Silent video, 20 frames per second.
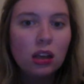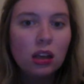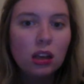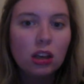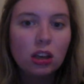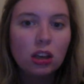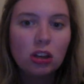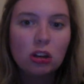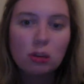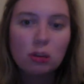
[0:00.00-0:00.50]

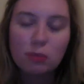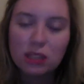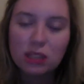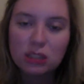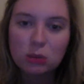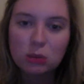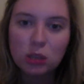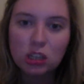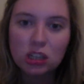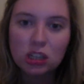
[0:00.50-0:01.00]
in a
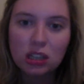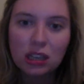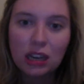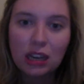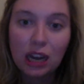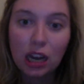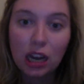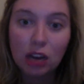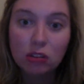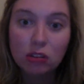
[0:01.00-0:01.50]
place where it couldn't
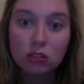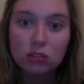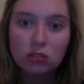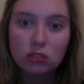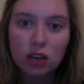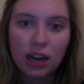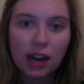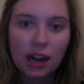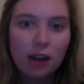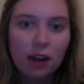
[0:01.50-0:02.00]
get air to
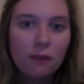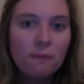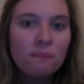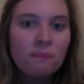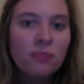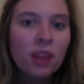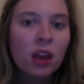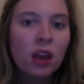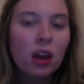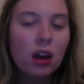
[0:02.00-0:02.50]
dry out.
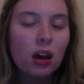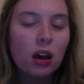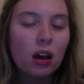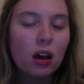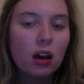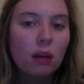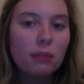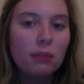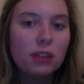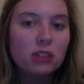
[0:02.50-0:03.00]

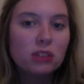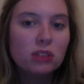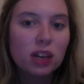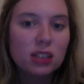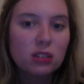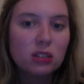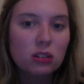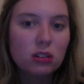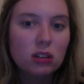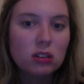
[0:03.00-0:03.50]
It
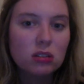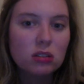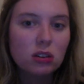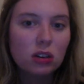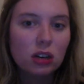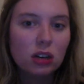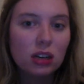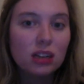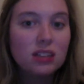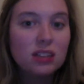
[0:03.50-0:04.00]
dries on its
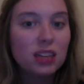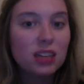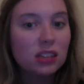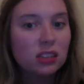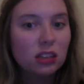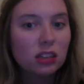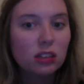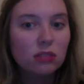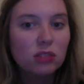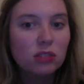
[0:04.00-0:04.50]
own, and it
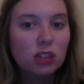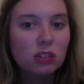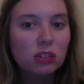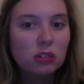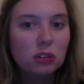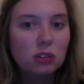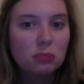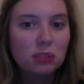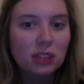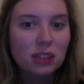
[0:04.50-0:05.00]
takes care of the
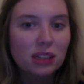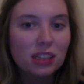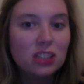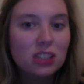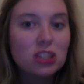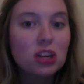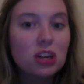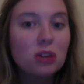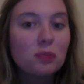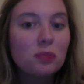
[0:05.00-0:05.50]
odor
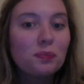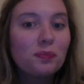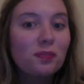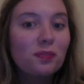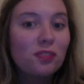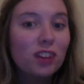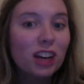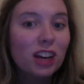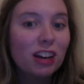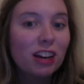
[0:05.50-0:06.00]
completely. So
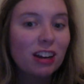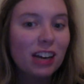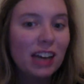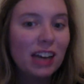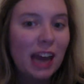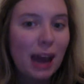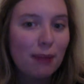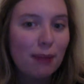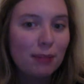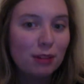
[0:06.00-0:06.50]

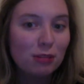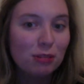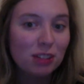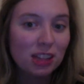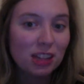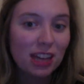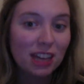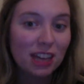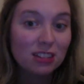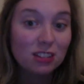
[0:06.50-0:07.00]
very happy
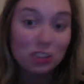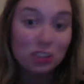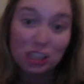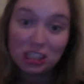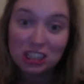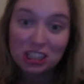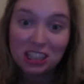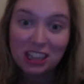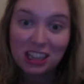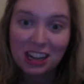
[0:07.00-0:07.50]
with that
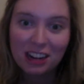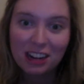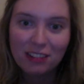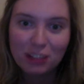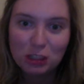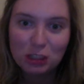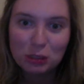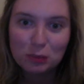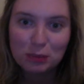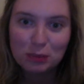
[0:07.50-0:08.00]
suggestion that I
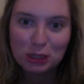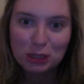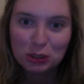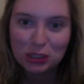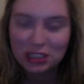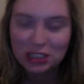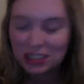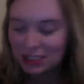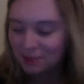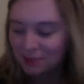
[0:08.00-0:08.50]
found on
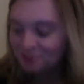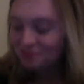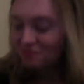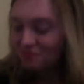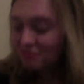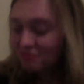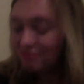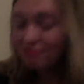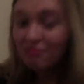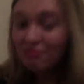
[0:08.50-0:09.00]
Pinterest.
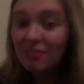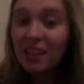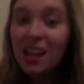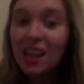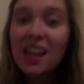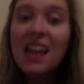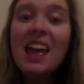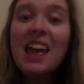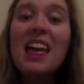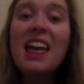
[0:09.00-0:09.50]

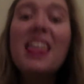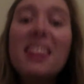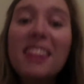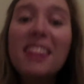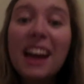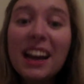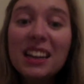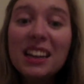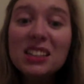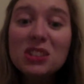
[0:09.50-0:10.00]

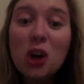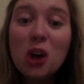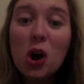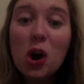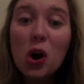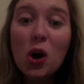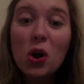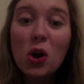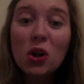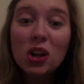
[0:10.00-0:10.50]
That is
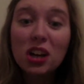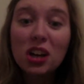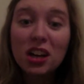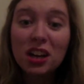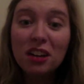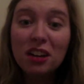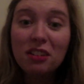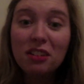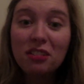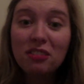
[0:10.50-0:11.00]
all
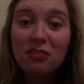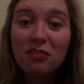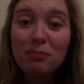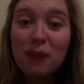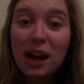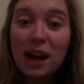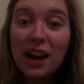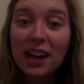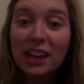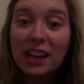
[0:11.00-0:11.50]
of
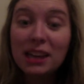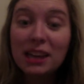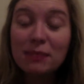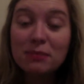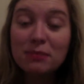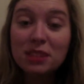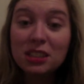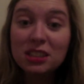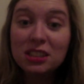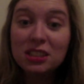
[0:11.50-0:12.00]
my
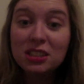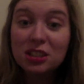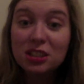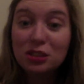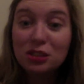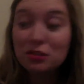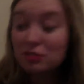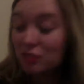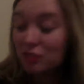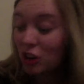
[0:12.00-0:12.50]
empties
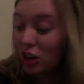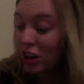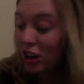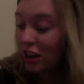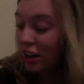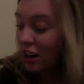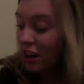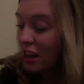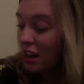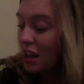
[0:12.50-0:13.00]
so
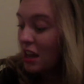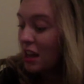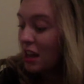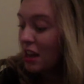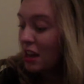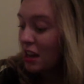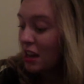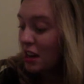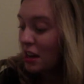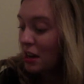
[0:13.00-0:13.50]
far.
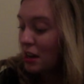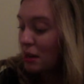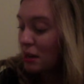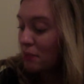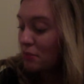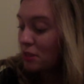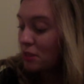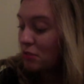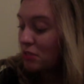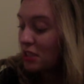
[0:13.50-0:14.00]

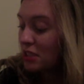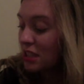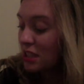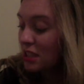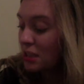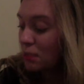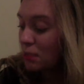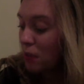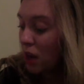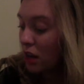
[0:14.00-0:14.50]
So
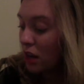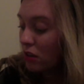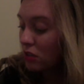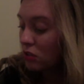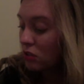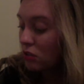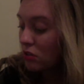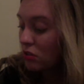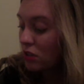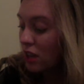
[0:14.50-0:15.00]
6
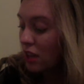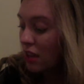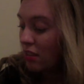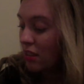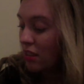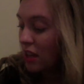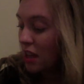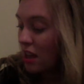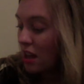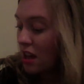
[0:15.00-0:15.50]
bottles,
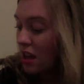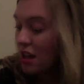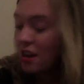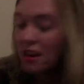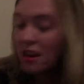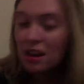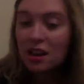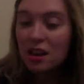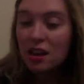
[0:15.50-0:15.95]
and then